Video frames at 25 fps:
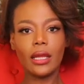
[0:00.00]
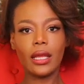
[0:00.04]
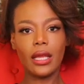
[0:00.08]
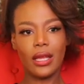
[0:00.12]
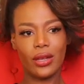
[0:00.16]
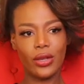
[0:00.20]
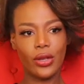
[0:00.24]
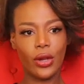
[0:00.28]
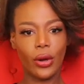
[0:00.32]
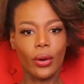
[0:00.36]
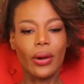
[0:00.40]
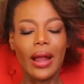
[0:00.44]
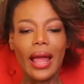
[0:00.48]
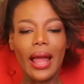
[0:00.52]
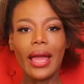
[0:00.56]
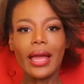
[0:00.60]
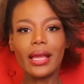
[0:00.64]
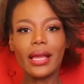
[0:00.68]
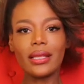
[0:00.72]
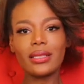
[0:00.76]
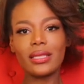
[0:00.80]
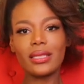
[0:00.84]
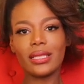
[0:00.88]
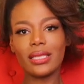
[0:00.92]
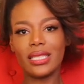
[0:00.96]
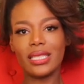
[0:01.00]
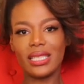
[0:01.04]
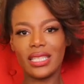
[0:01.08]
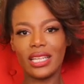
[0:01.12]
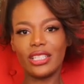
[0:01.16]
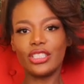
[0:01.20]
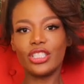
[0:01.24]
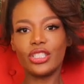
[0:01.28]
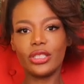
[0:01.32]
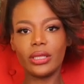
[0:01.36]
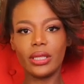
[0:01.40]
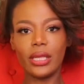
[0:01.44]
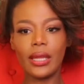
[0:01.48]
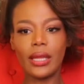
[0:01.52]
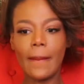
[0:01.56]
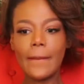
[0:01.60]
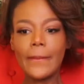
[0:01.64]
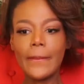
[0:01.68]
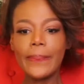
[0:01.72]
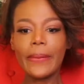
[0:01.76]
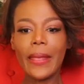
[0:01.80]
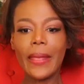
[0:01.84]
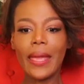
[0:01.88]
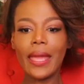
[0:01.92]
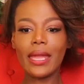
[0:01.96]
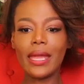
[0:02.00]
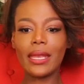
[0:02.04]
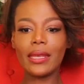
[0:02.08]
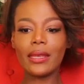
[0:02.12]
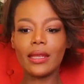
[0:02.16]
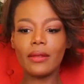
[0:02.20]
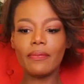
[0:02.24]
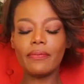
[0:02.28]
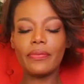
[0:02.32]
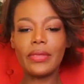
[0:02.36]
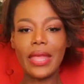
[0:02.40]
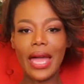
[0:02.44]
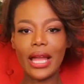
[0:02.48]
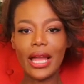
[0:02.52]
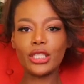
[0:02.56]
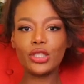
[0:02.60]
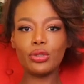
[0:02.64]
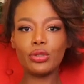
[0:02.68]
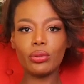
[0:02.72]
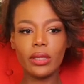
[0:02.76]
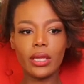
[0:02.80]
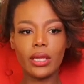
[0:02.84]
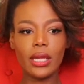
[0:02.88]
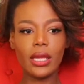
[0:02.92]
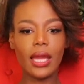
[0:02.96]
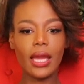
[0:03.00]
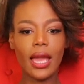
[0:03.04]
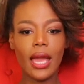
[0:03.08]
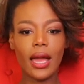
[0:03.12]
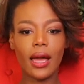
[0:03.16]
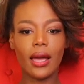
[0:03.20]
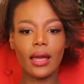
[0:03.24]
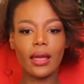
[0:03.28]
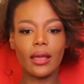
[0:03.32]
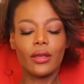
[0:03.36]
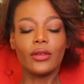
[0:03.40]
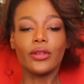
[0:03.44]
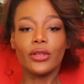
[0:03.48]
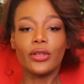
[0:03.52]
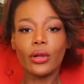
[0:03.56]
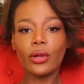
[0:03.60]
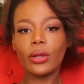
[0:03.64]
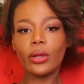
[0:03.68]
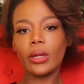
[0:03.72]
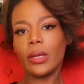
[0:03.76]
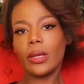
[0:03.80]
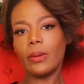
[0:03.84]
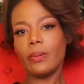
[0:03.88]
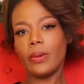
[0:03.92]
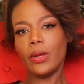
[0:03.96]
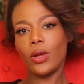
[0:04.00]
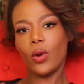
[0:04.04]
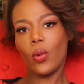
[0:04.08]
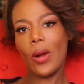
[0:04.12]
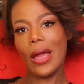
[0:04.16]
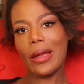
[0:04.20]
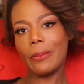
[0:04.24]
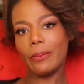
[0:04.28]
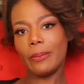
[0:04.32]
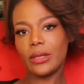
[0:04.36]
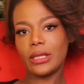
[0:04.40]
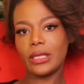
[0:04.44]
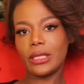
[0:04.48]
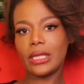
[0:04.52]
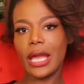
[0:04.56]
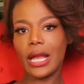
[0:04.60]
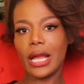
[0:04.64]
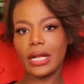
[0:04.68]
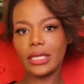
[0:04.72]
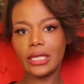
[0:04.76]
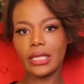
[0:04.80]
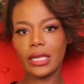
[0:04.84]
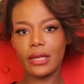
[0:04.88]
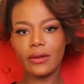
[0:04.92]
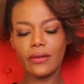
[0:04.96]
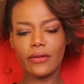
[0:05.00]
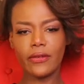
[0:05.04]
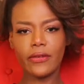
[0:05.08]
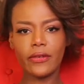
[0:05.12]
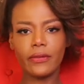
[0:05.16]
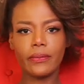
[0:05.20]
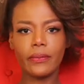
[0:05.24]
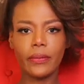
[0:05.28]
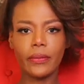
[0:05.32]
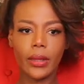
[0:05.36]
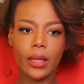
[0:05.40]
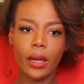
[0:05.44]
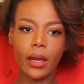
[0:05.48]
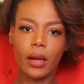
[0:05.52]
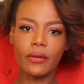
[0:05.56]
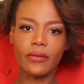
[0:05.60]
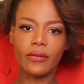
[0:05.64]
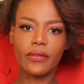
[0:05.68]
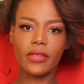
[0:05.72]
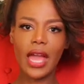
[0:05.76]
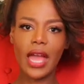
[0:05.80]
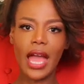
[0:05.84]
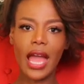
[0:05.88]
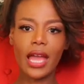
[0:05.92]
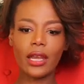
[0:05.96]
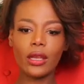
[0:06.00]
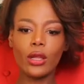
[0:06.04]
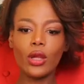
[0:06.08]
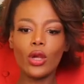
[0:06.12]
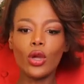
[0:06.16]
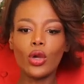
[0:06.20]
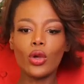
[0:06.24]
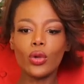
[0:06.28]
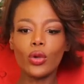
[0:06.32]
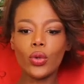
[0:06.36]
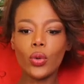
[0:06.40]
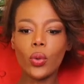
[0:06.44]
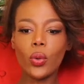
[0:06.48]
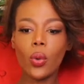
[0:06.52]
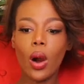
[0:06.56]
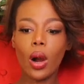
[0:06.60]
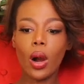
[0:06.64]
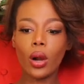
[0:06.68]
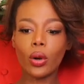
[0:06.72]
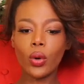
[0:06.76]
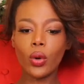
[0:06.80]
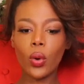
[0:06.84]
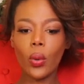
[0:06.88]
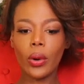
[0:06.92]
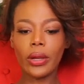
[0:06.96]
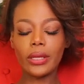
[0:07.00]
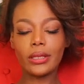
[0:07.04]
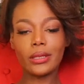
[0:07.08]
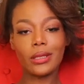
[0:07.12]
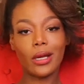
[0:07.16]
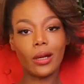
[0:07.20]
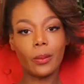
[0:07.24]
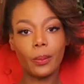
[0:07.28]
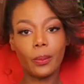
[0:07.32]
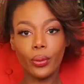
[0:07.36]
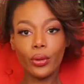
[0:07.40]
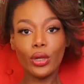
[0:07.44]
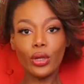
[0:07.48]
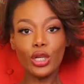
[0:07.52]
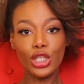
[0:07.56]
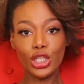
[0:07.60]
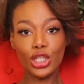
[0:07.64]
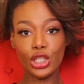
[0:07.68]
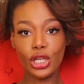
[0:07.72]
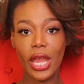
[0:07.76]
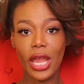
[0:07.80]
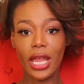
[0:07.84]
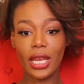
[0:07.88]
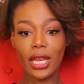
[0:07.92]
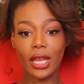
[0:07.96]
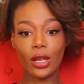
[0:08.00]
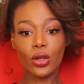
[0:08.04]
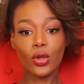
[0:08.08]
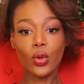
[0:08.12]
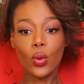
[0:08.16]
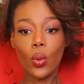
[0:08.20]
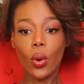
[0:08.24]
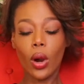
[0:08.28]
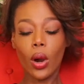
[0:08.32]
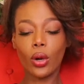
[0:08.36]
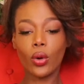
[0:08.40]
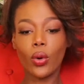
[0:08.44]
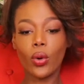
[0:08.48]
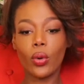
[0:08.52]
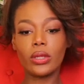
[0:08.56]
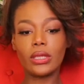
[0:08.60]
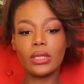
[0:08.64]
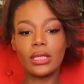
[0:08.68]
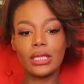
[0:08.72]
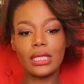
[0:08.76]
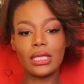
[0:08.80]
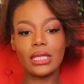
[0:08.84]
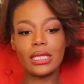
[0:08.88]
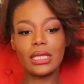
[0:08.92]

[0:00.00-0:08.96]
in your hands, essentially. And naturally, you're going to be quite protective of that. You are going to appreciate it. You are going to